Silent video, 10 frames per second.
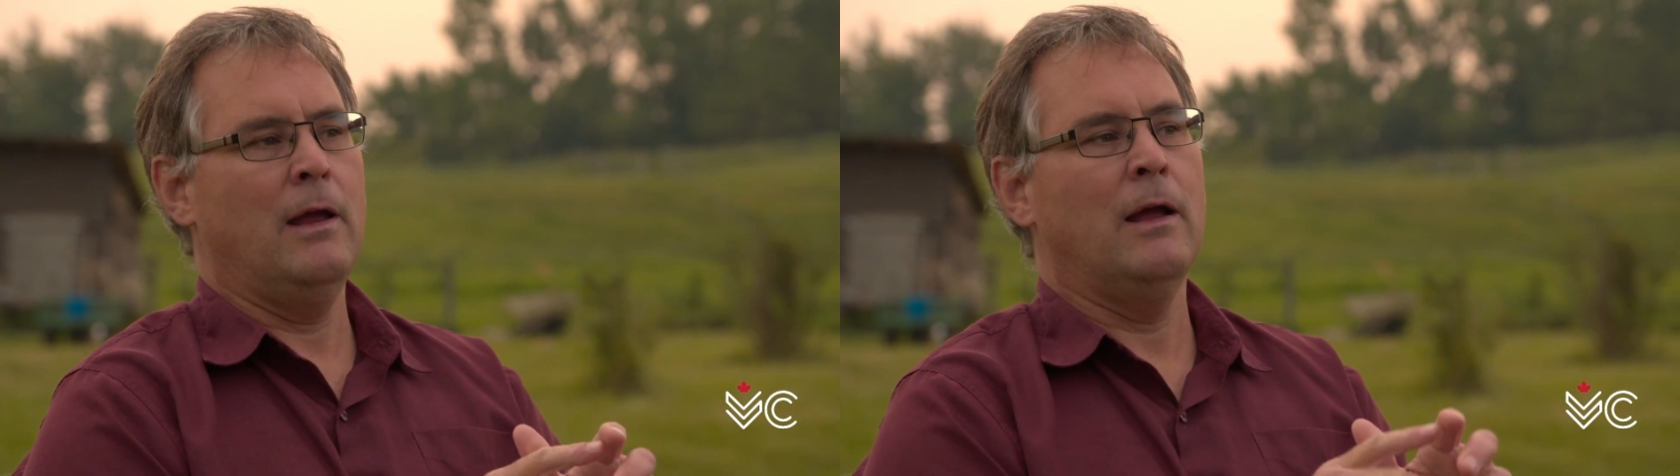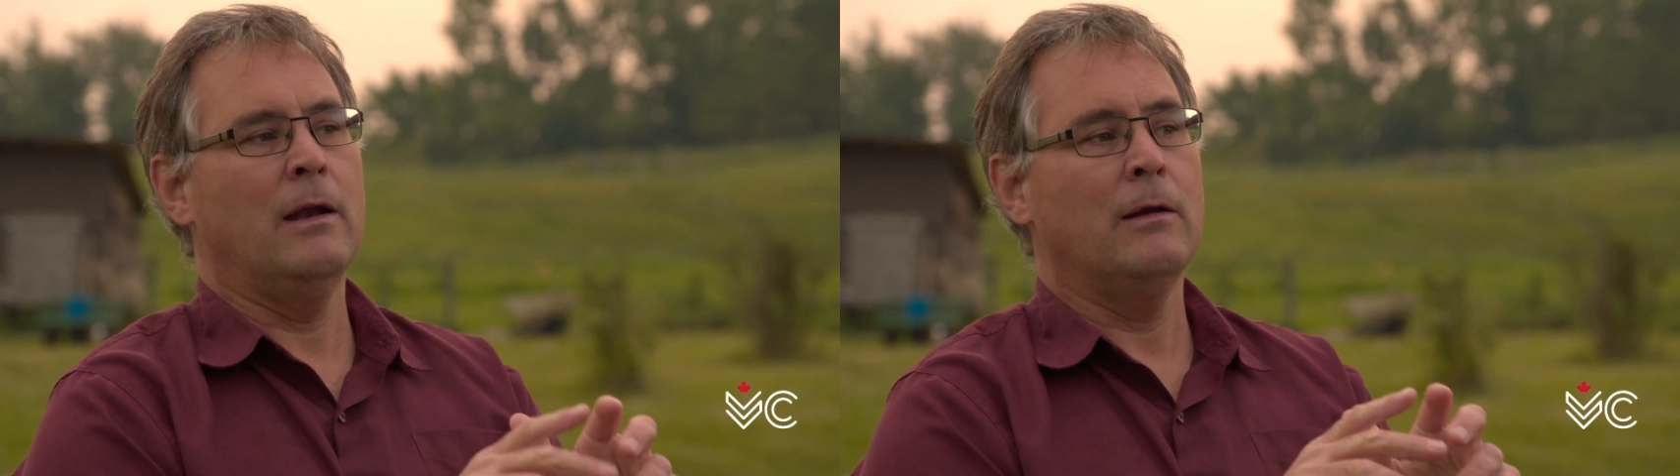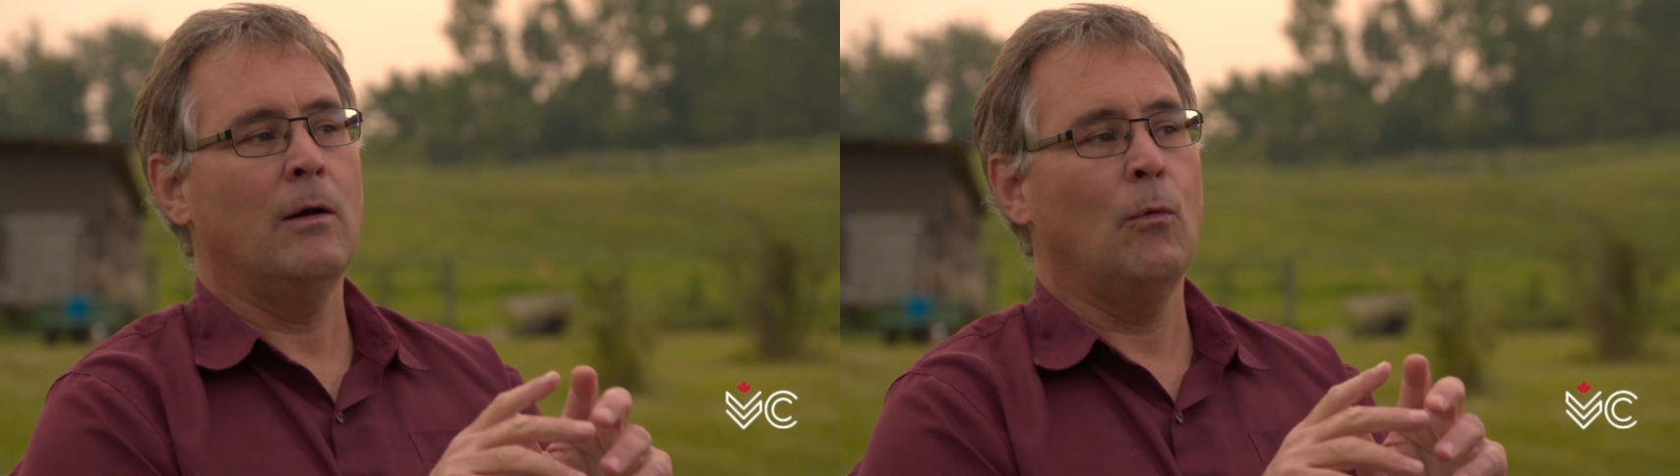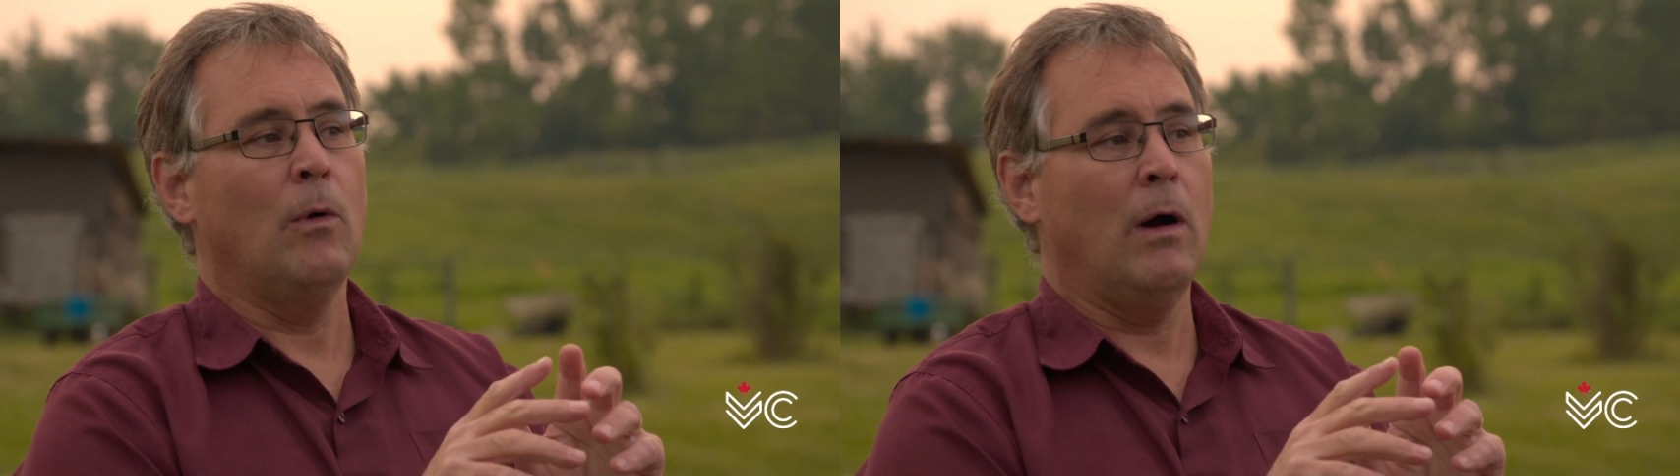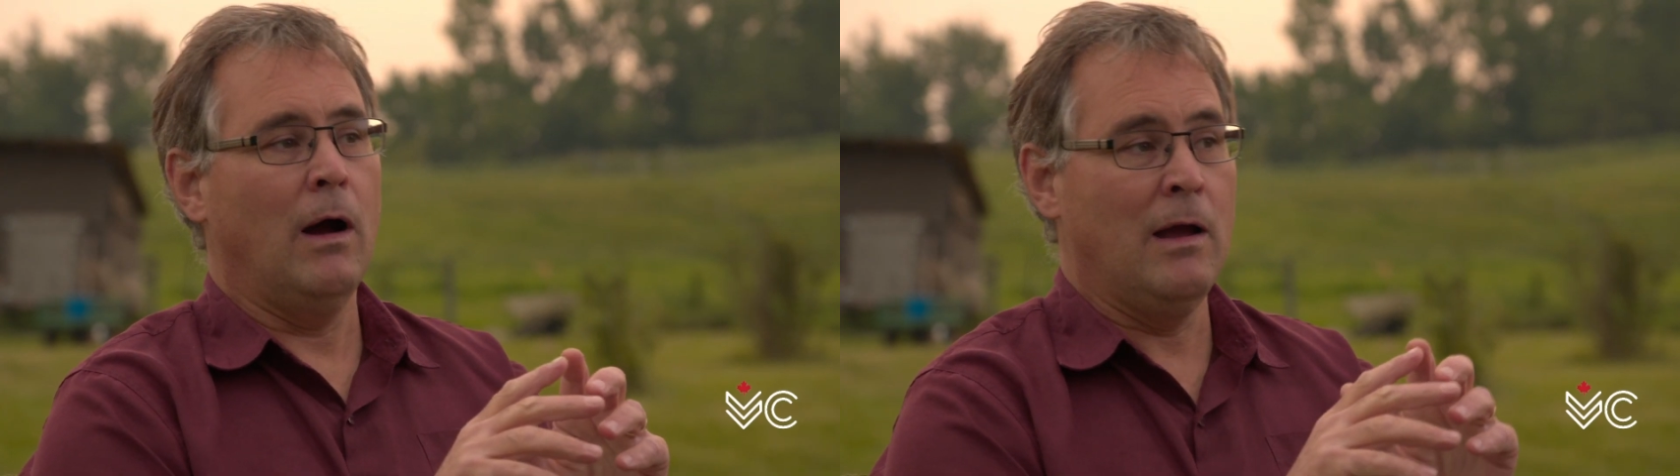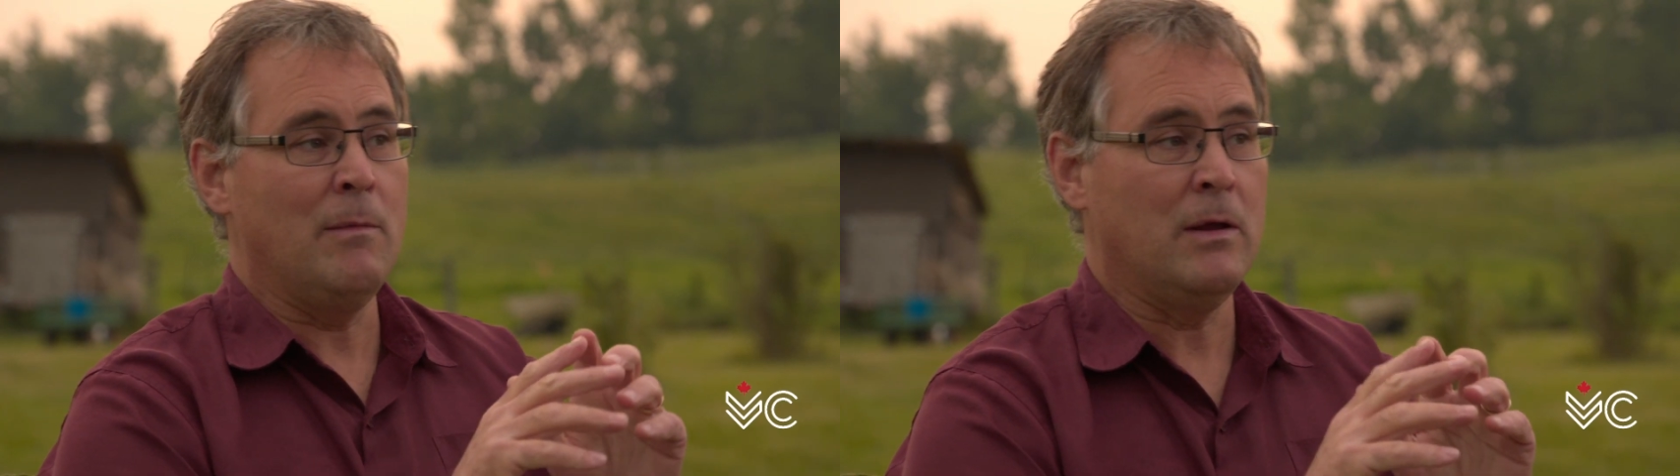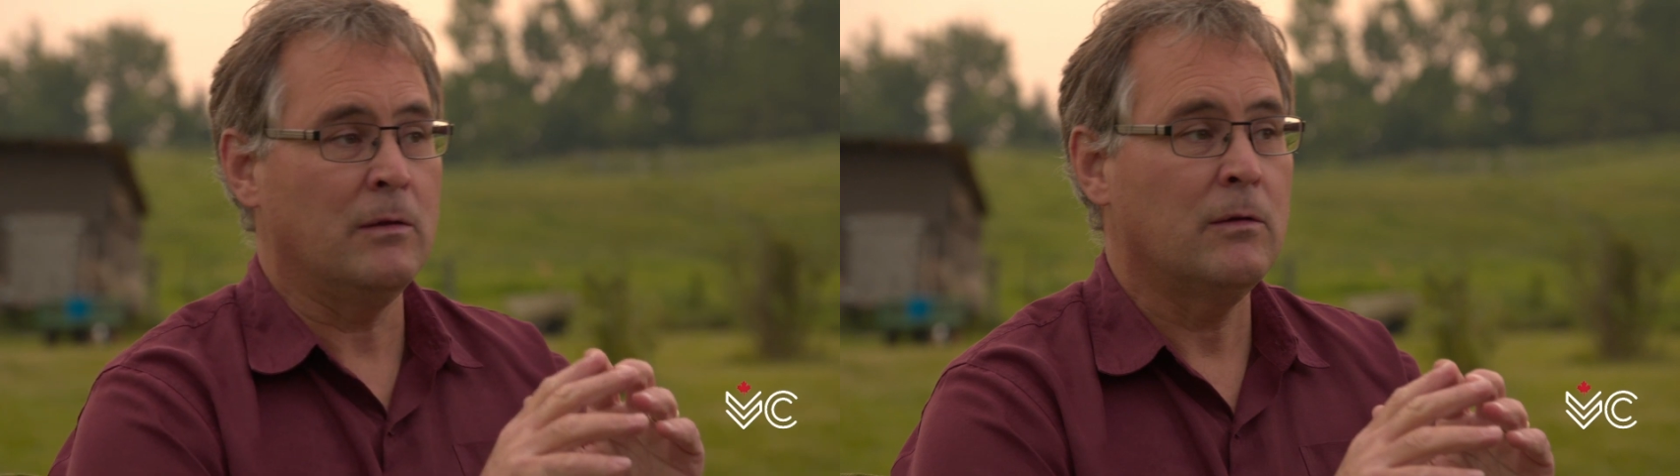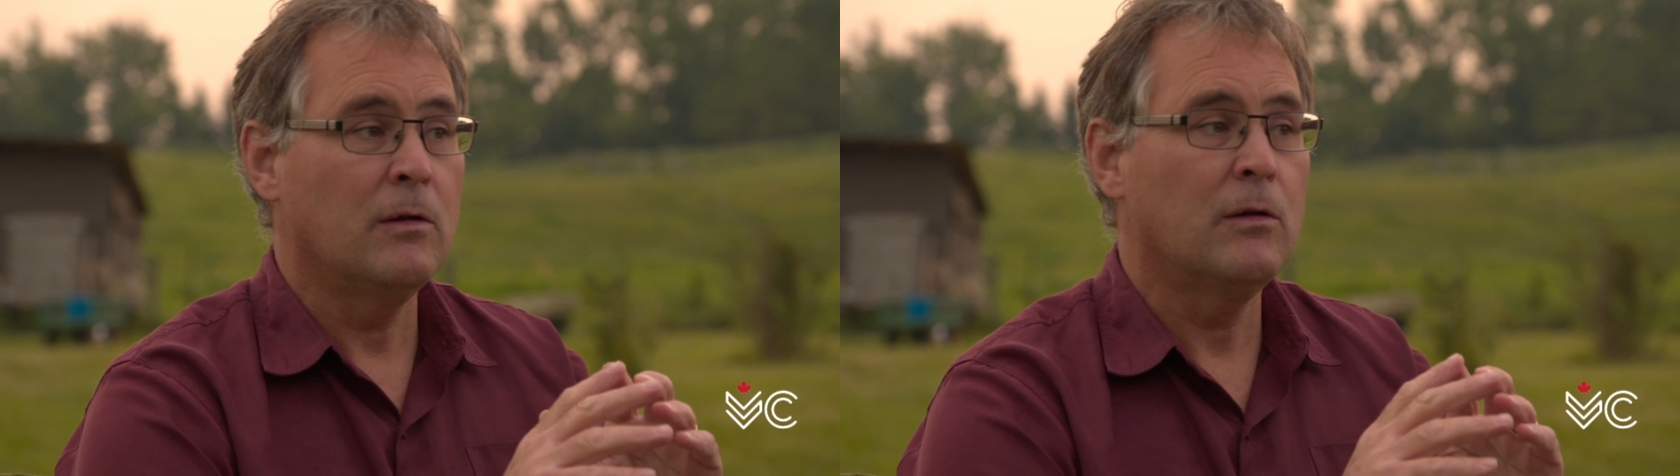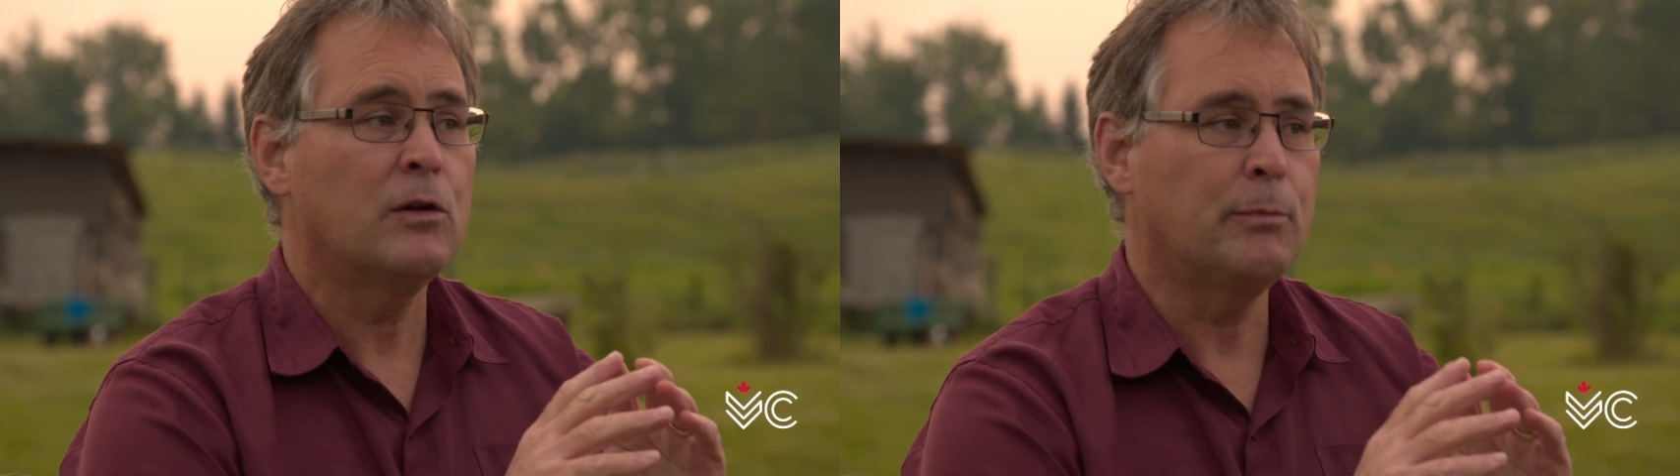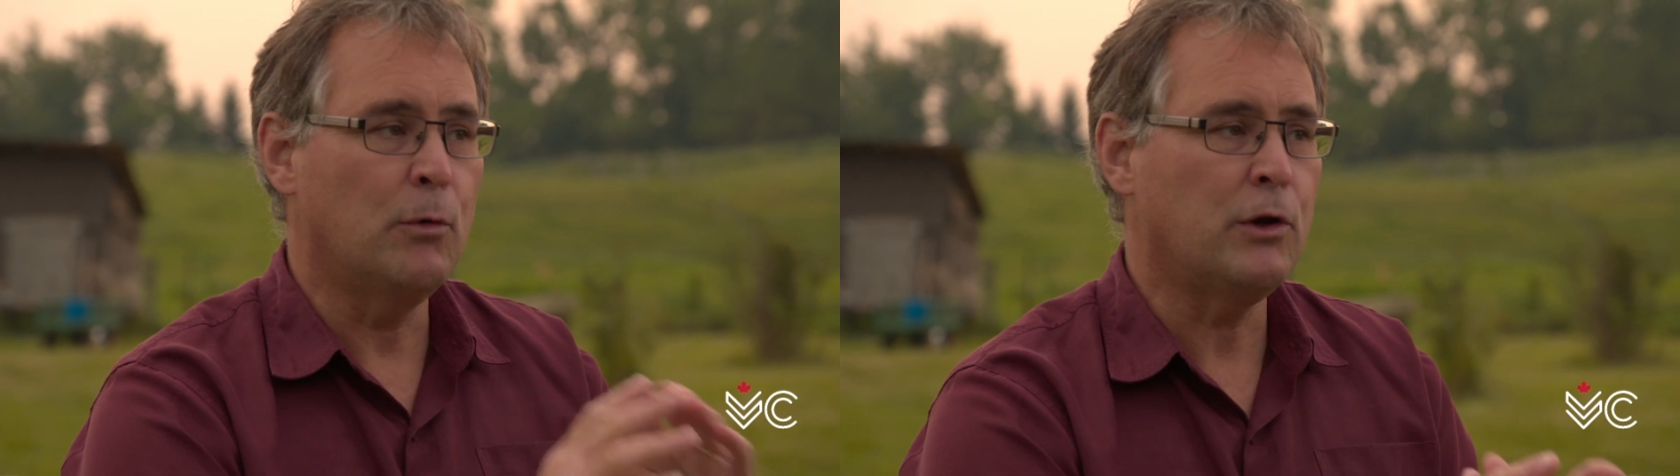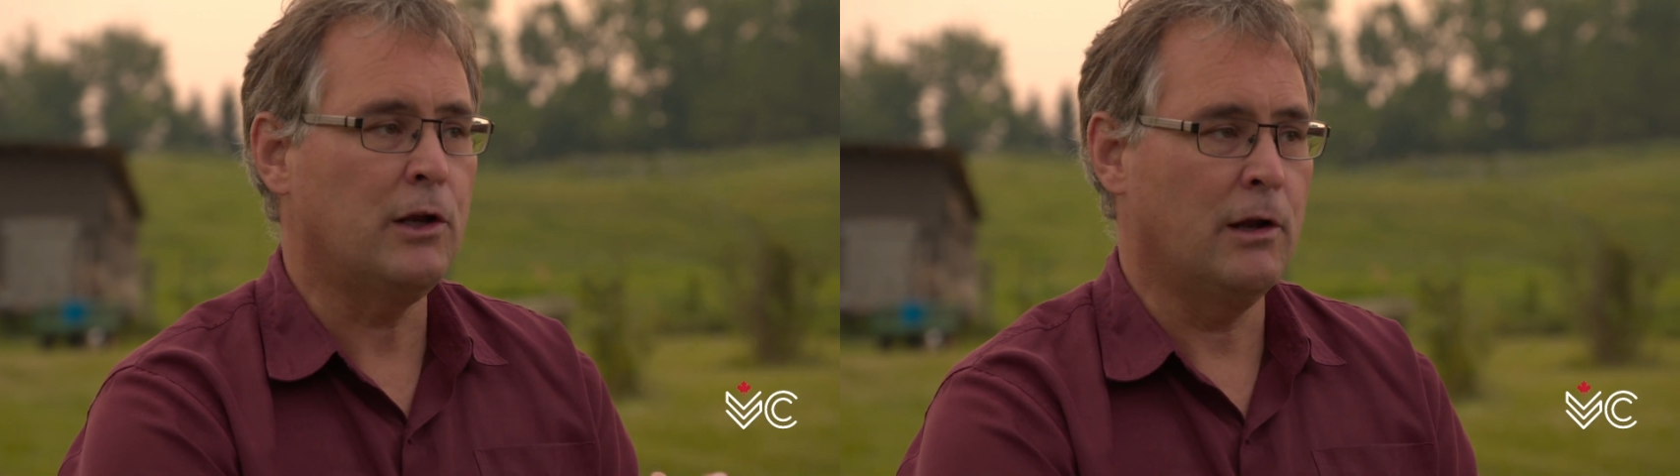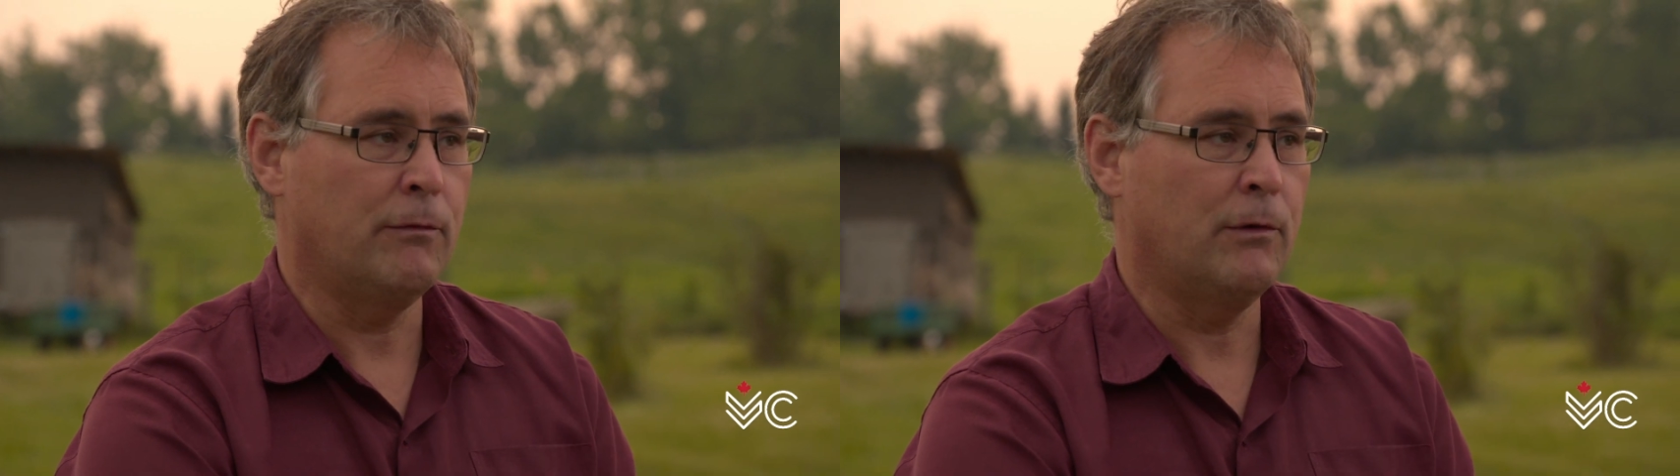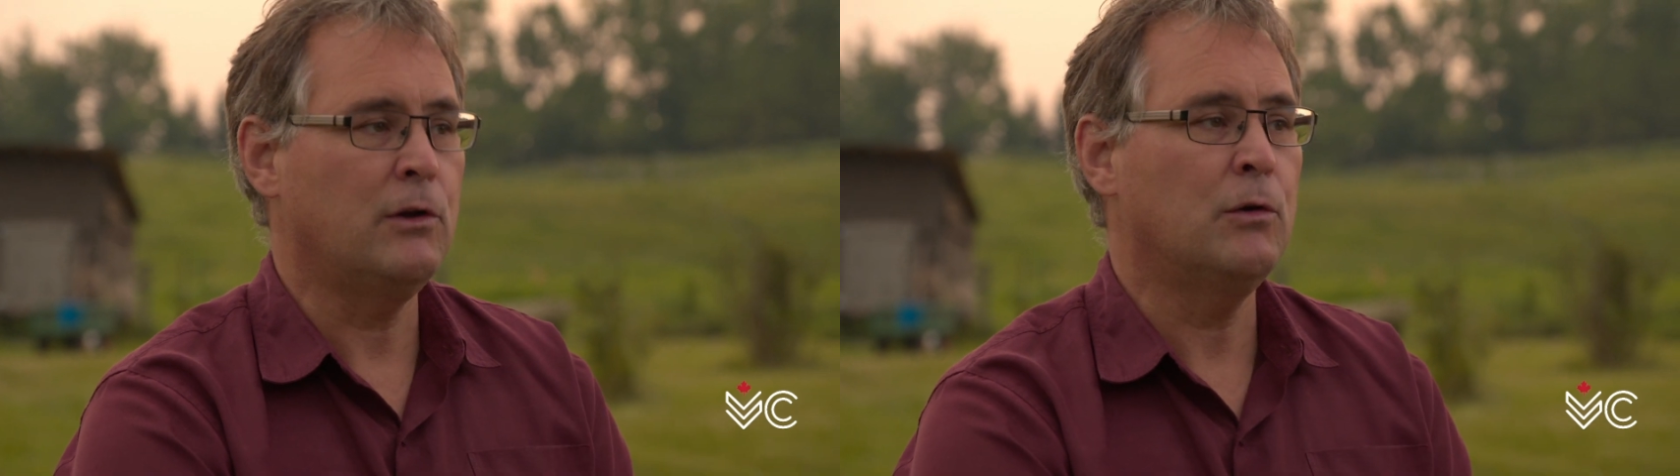And I mean, spooky different.